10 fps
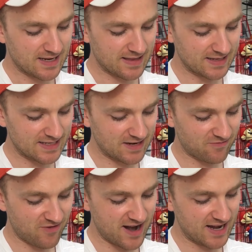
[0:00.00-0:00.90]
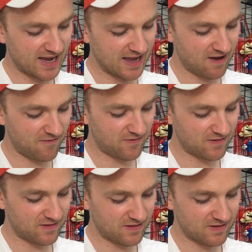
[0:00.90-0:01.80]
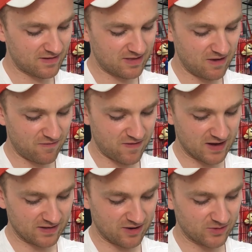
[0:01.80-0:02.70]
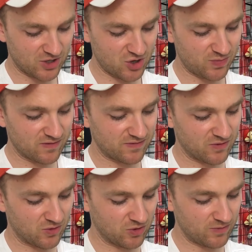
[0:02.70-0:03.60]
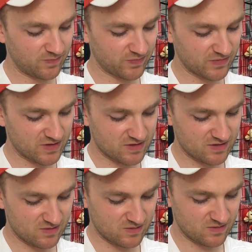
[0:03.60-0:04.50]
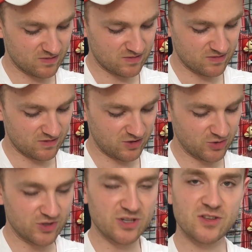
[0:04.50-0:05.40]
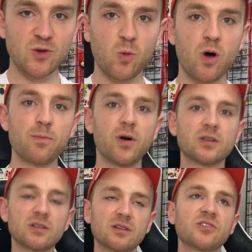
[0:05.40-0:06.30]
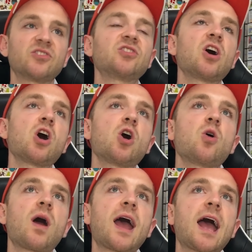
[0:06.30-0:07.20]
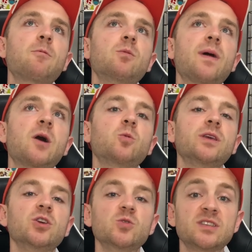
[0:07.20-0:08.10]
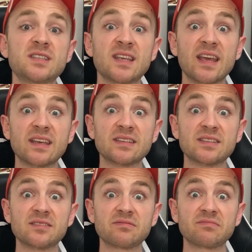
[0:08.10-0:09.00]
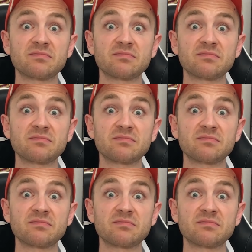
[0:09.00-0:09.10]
Now that didn't really have the effect that I was hoping for using just the one bottle, so how about we use 6?